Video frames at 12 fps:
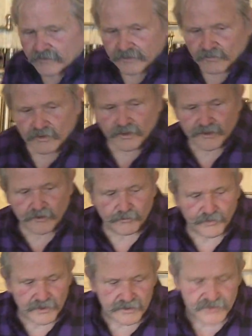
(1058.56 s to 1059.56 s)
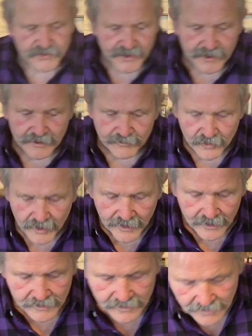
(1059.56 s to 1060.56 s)
that will help us
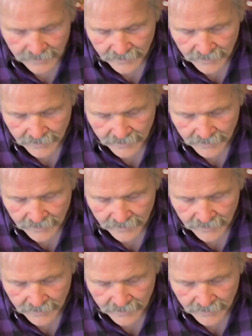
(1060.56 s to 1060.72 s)
celebrate